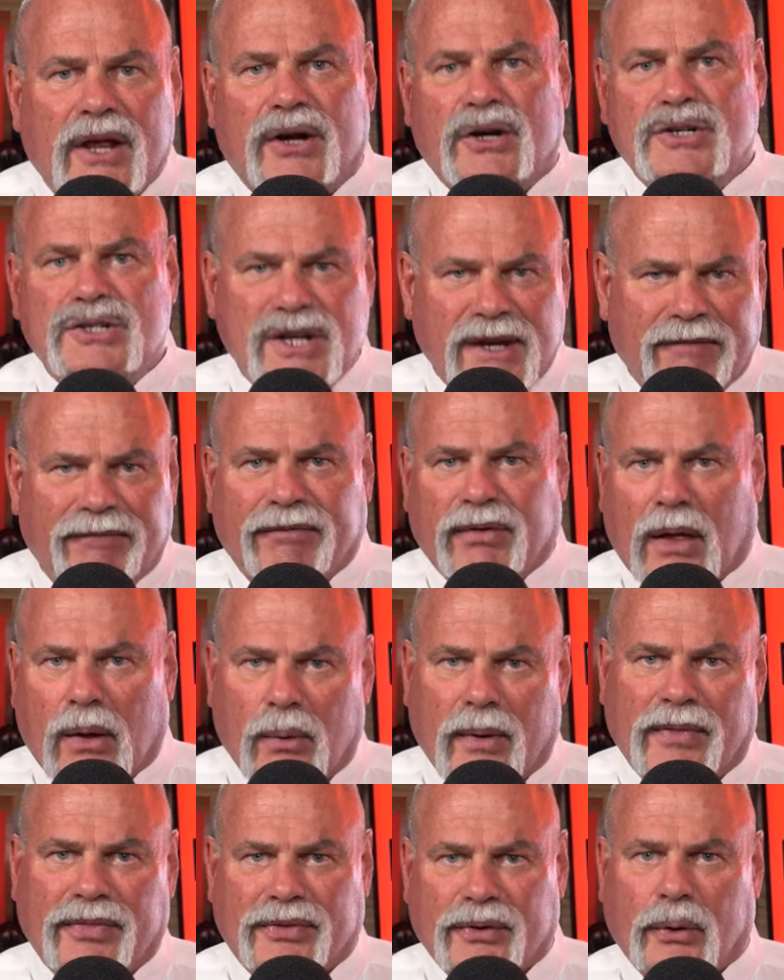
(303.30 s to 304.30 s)
energy
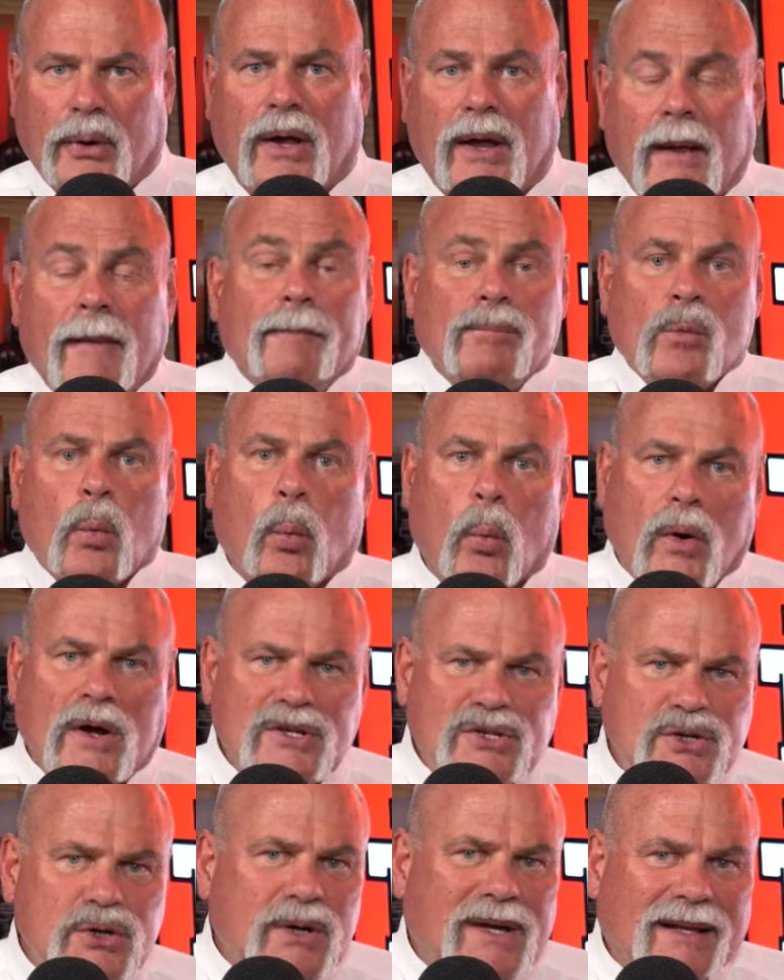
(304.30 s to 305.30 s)
flowing through it.
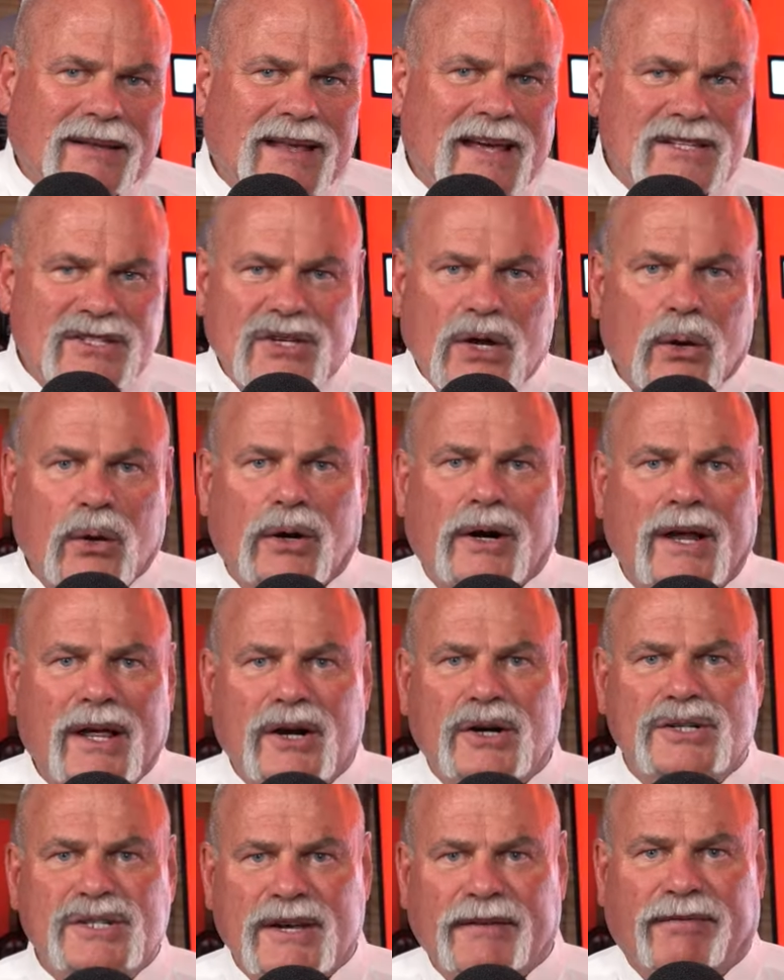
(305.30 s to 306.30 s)
Once you get that solar
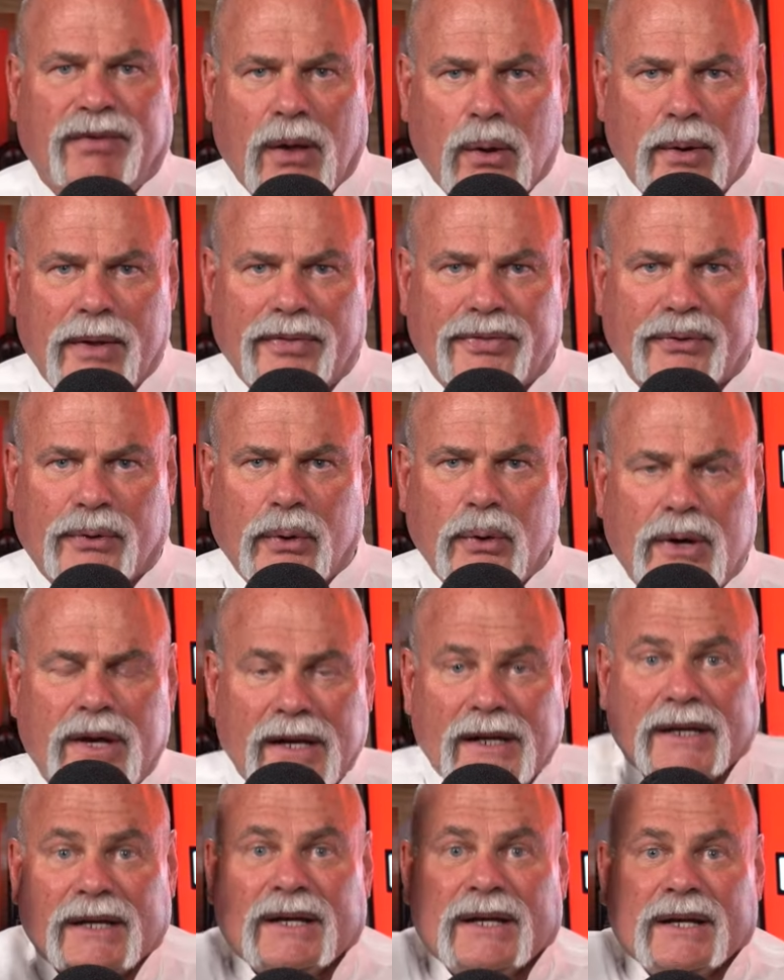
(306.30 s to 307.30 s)
energy flowing through
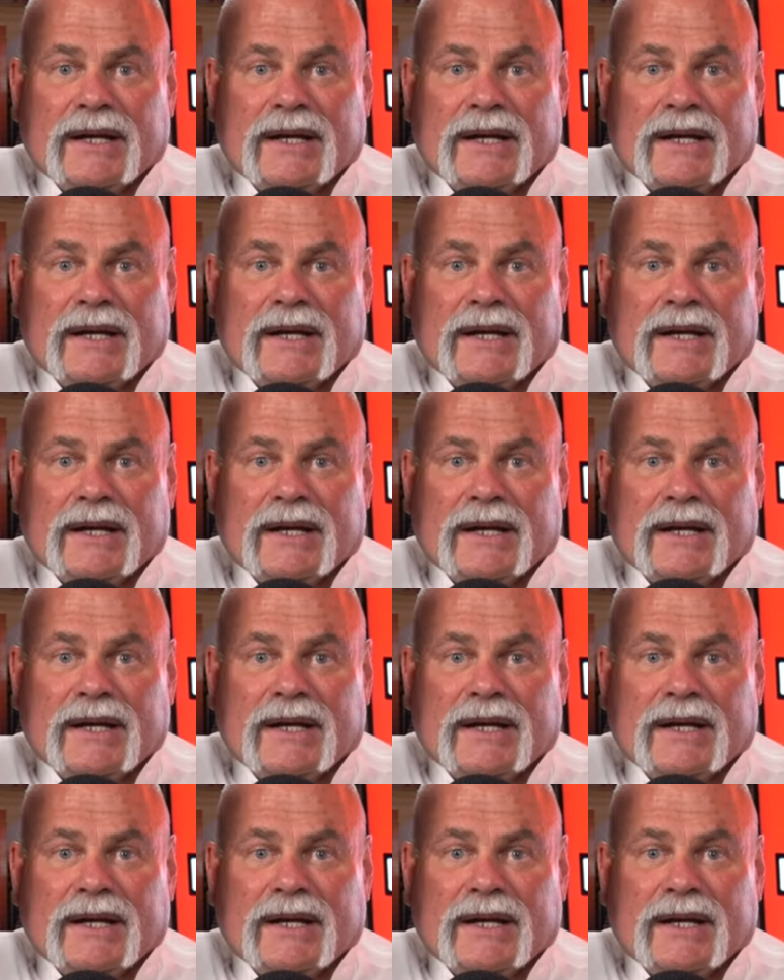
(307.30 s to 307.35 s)
it,